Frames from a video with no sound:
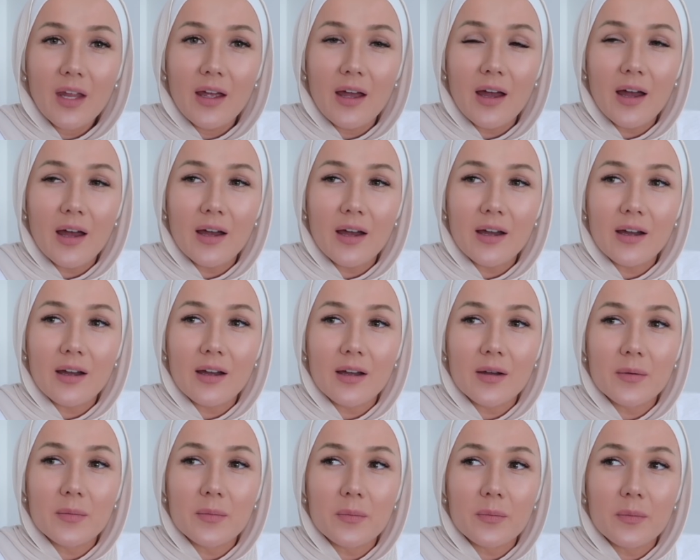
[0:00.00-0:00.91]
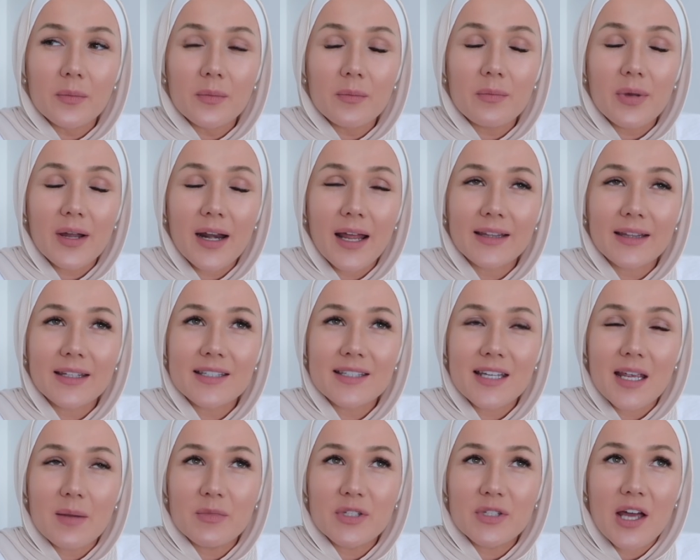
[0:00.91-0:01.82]
But at the
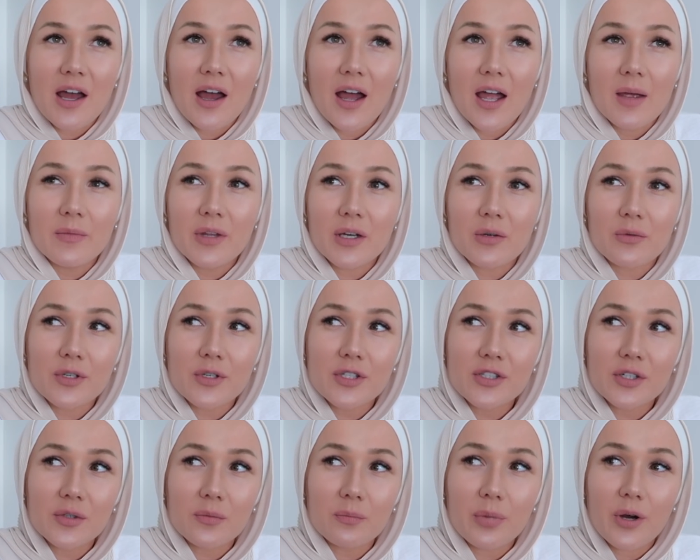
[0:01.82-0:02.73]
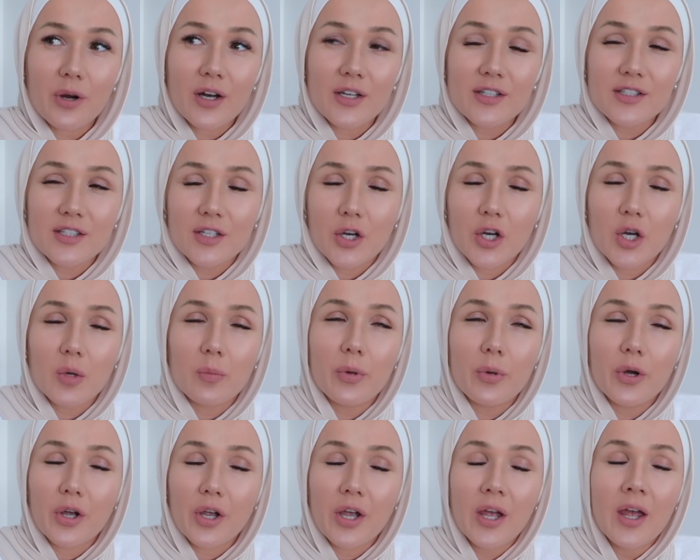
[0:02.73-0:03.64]
same time, there were certain parts in her
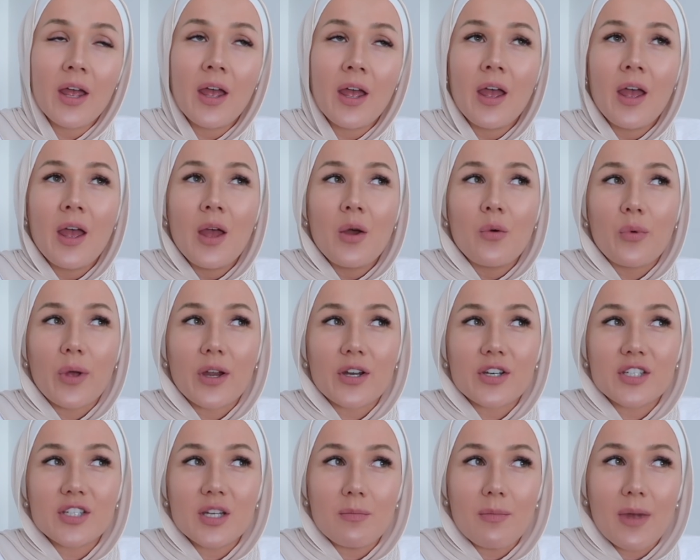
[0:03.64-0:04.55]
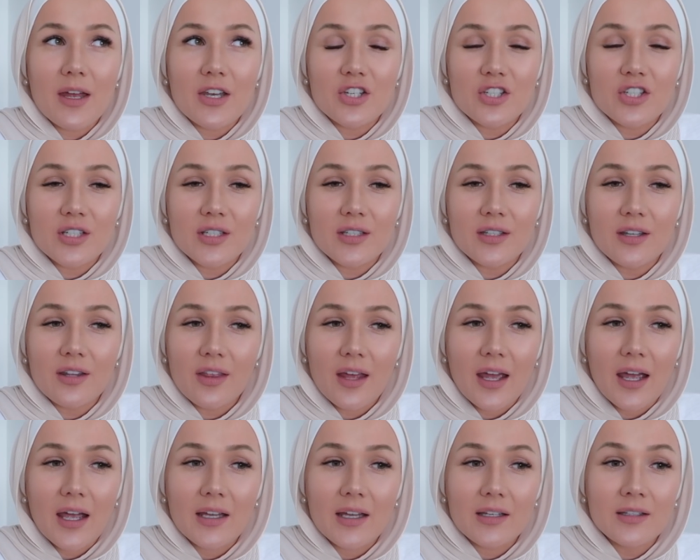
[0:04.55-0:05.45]
book where she mentioned
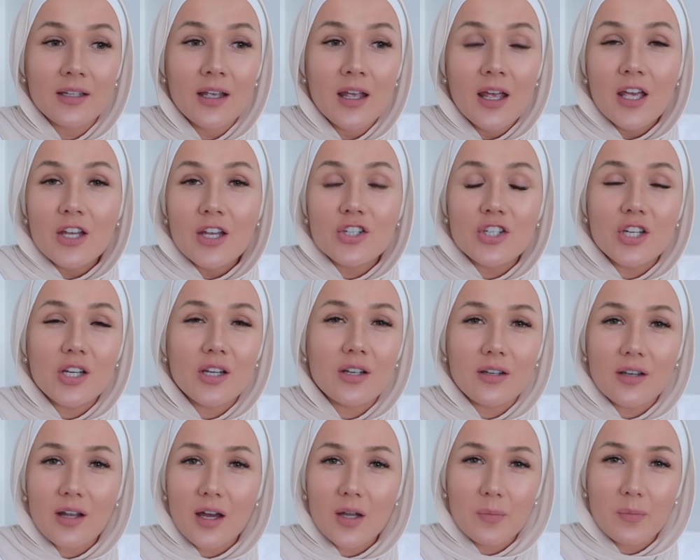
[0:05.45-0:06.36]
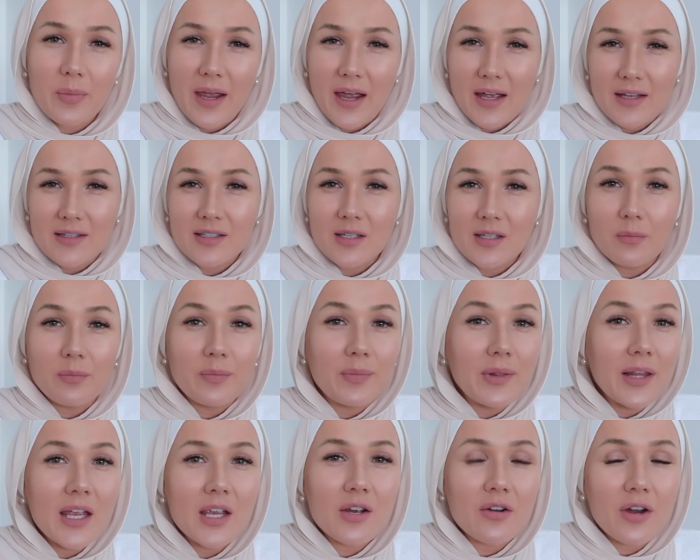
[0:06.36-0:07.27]
that she could not pass a
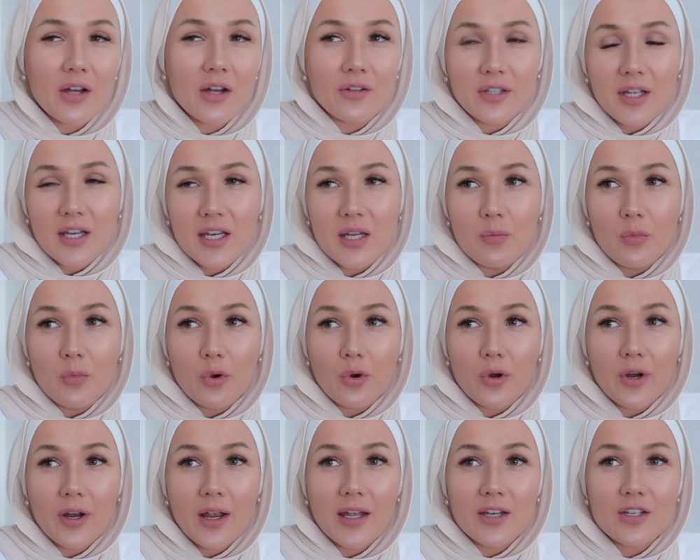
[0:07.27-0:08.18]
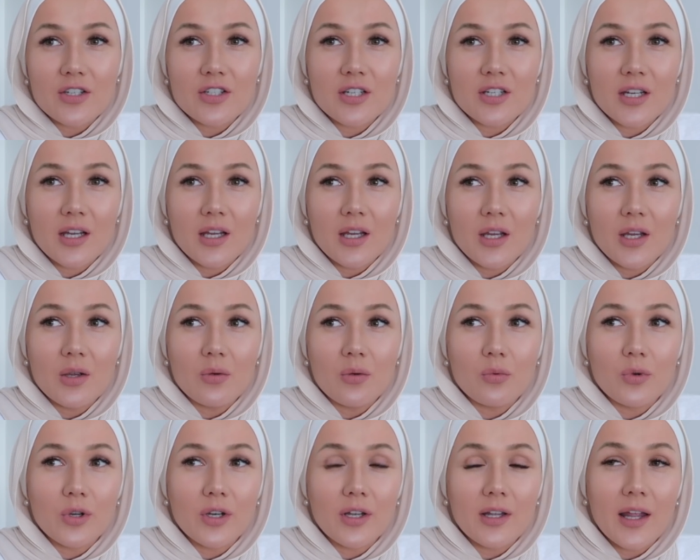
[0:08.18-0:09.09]
playground anymore, and she
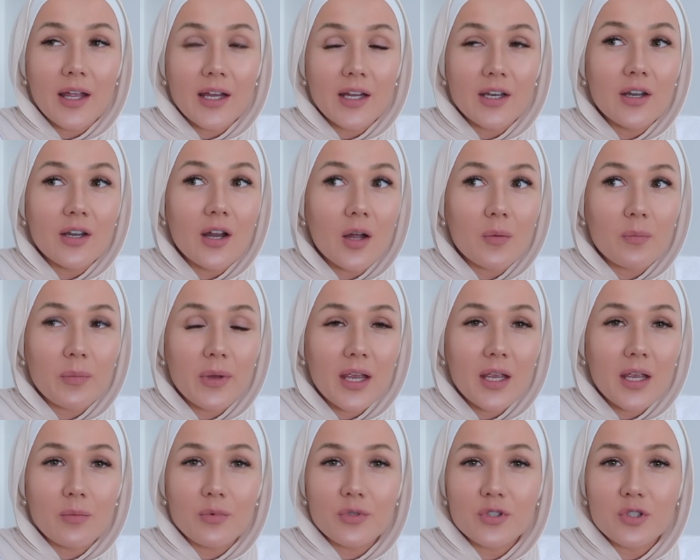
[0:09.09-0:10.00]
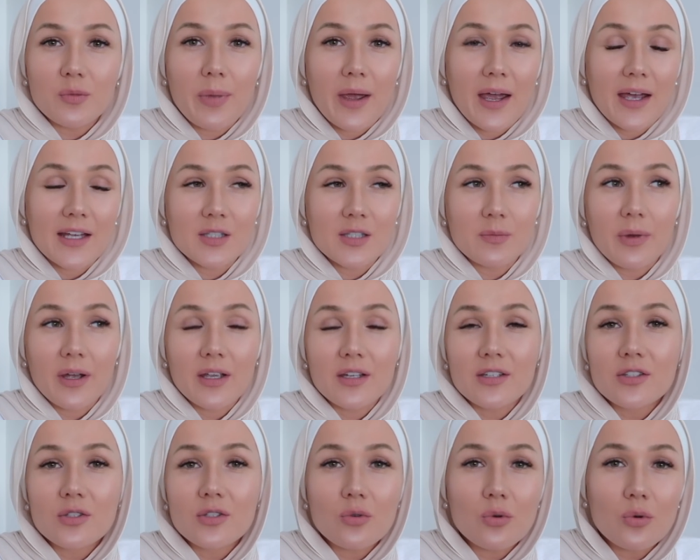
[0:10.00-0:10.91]
would like not be able to pass by a
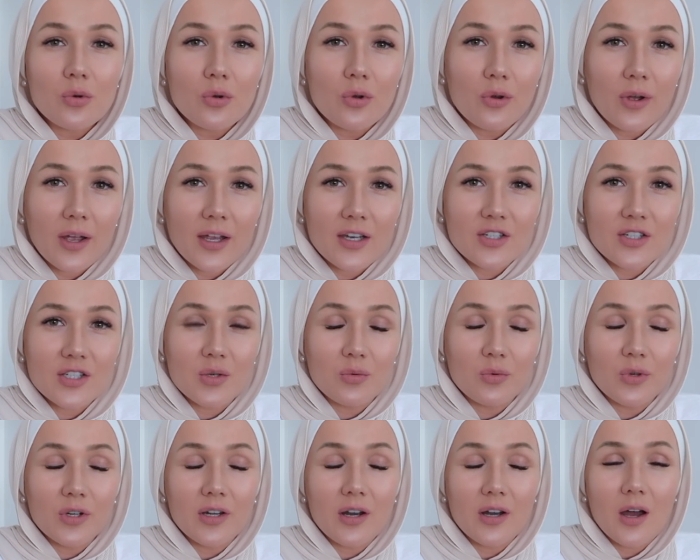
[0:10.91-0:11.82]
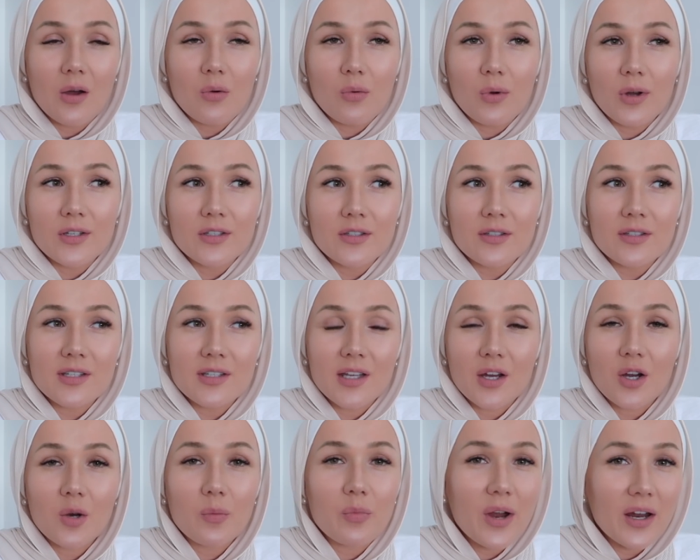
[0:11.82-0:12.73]
school, and she would not want to see
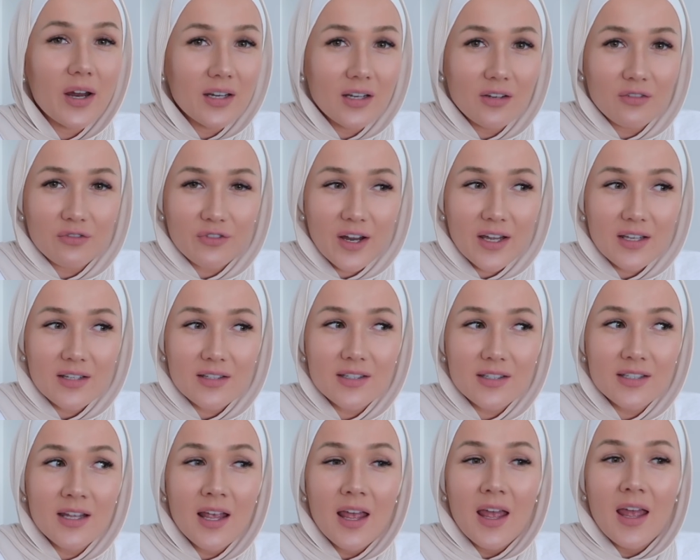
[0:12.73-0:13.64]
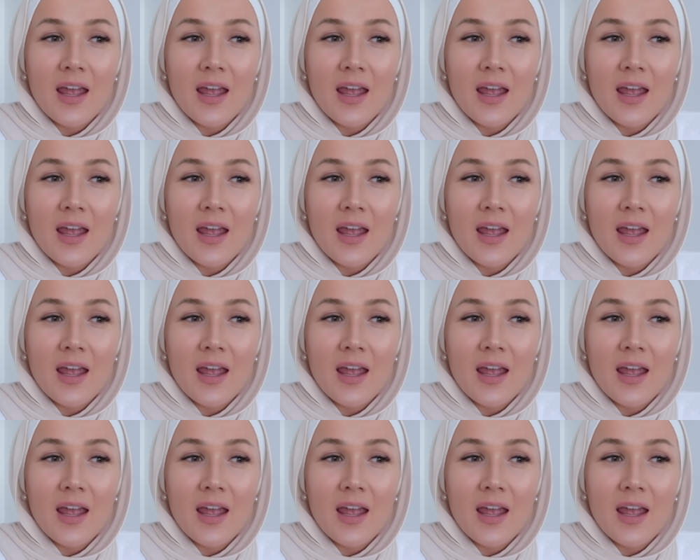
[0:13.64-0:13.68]
her pregnant friends.